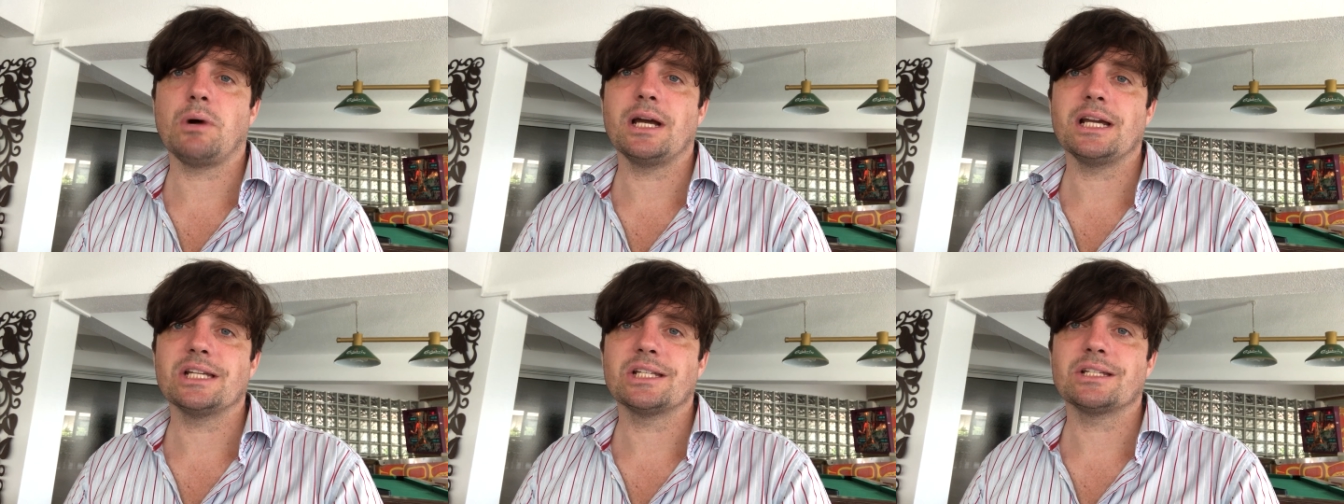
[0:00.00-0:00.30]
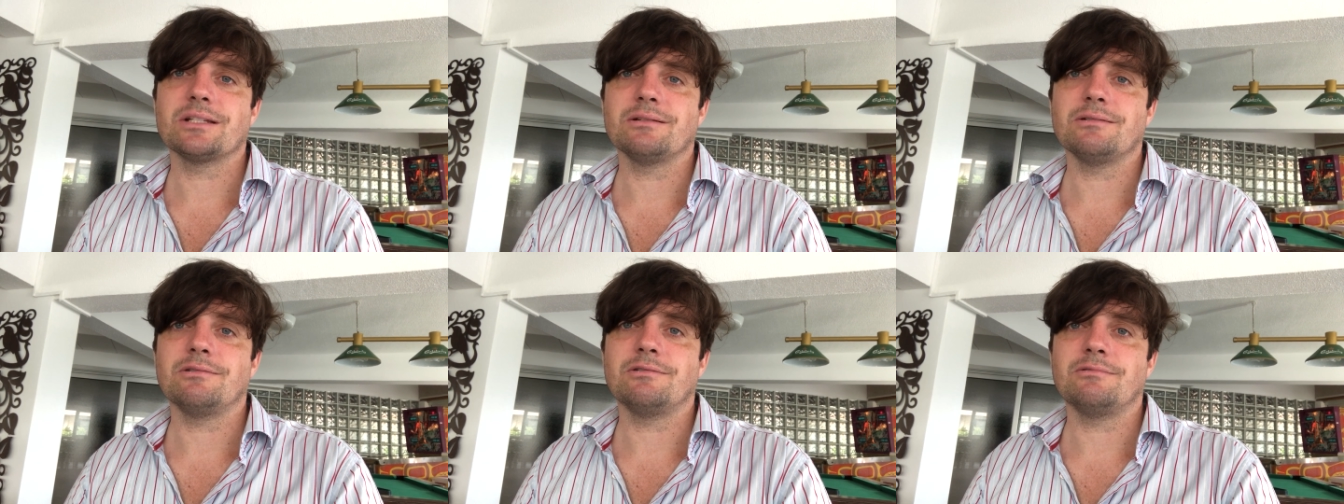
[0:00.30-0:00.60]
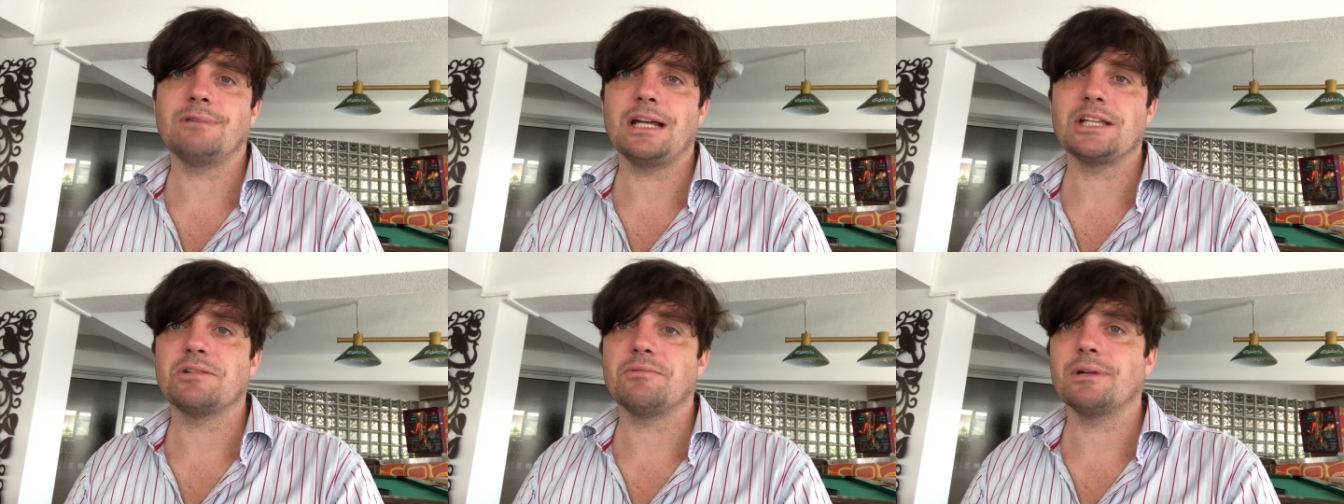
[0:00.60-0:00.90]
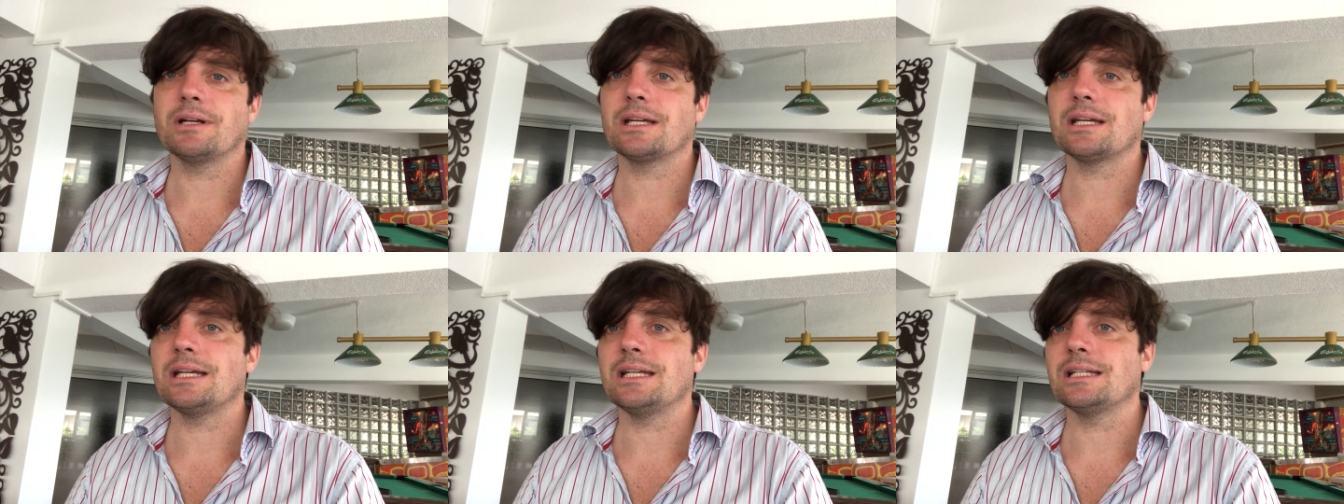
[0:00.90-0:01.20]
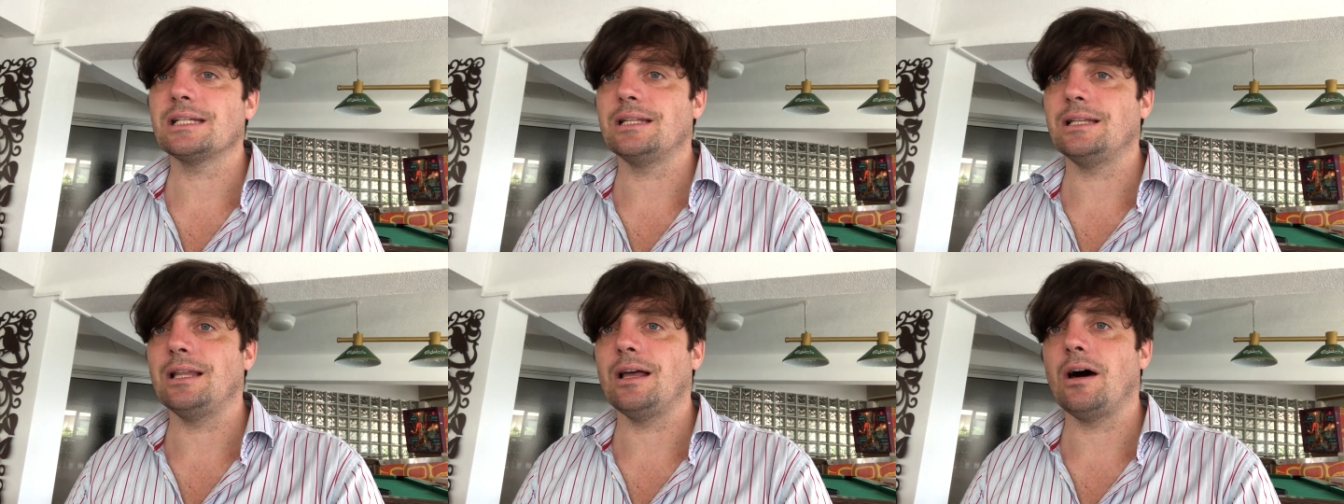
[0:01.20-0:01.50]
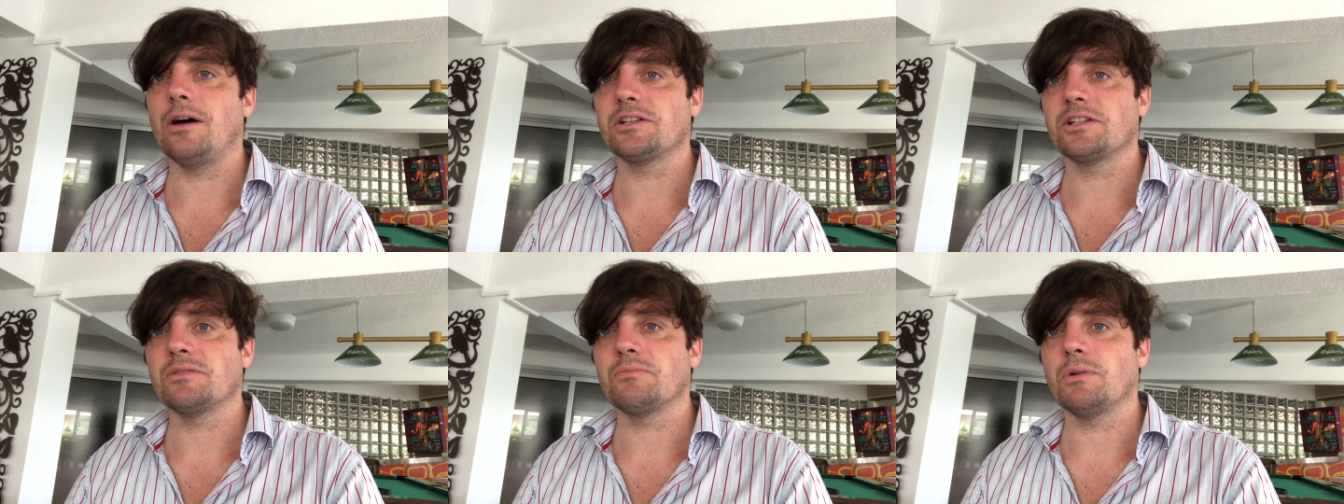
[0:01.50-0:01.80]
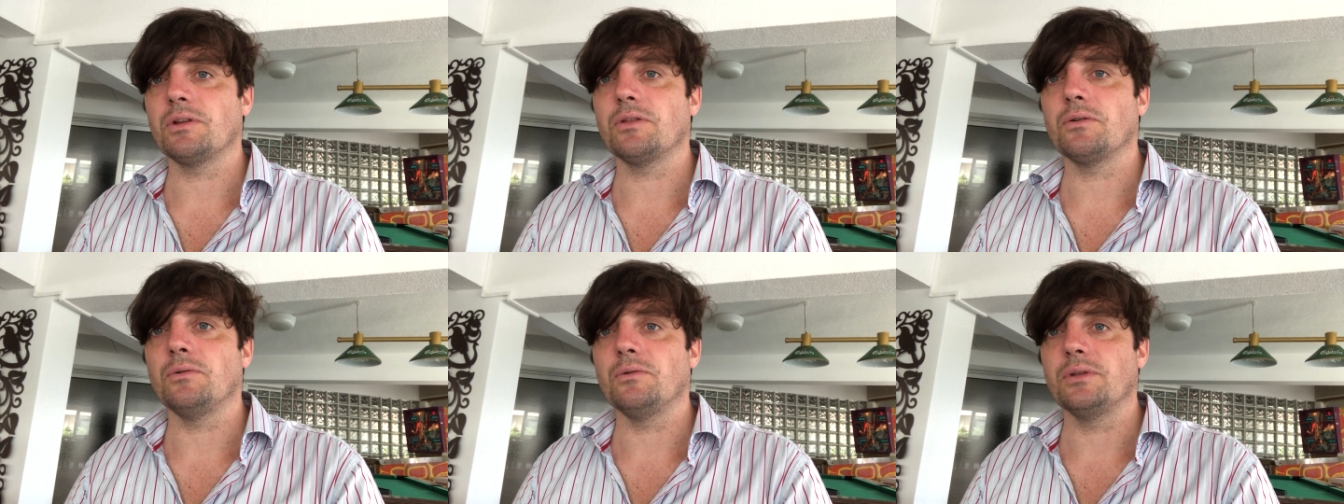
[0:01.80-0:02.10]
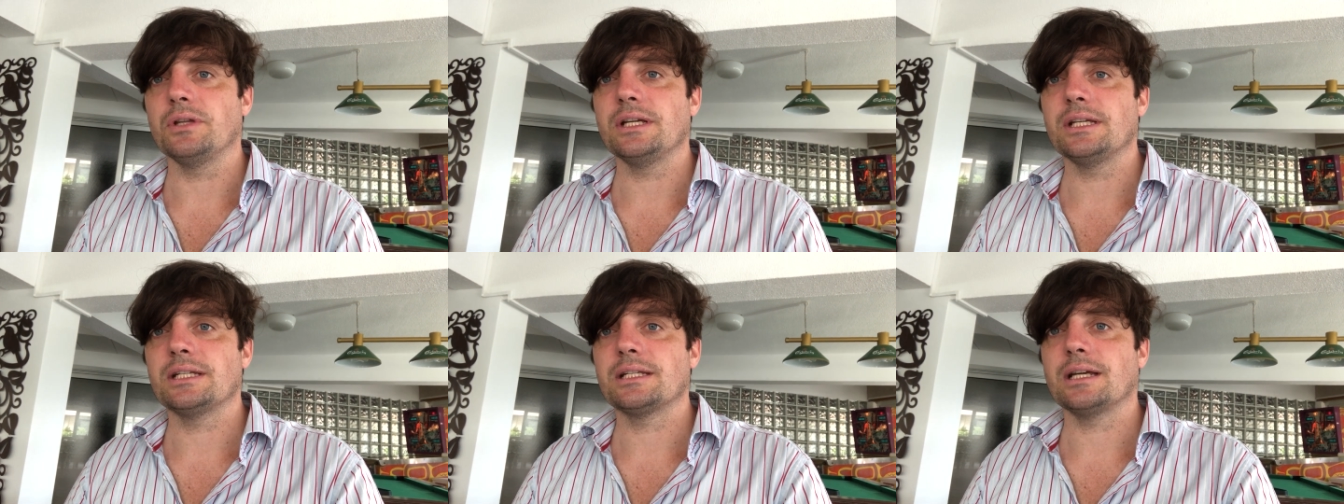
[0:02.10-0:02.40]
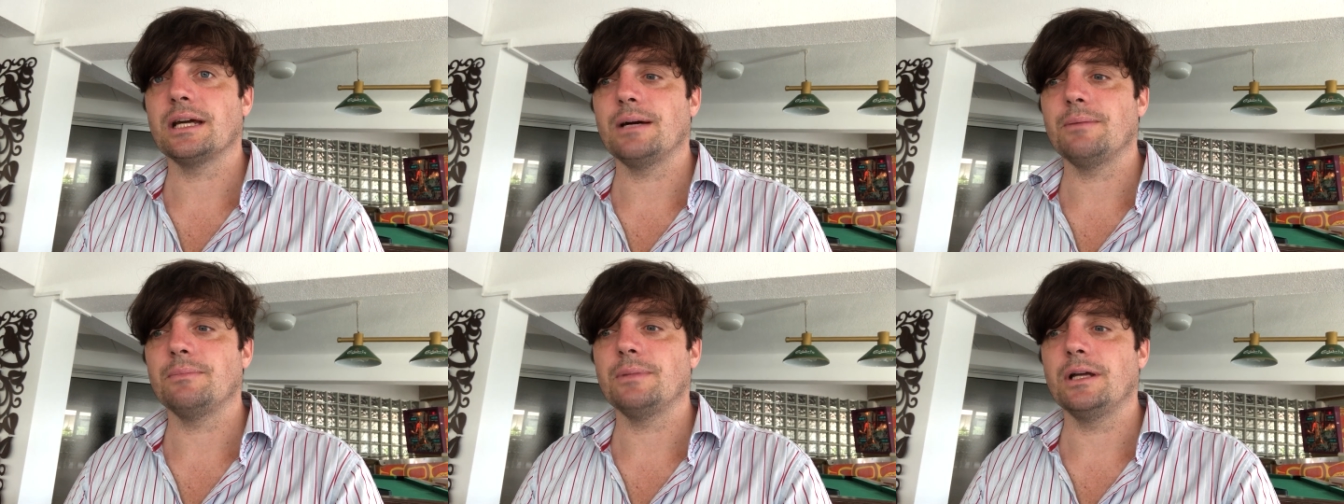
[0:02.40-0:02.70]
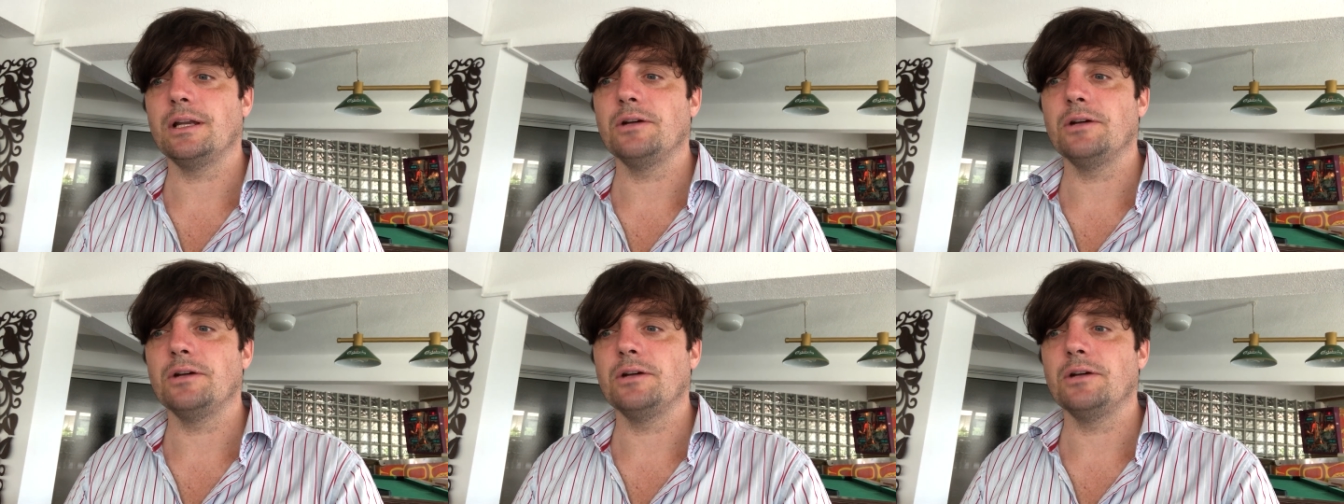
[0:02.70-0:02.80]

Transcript: why his rhetoric is larded with all these um,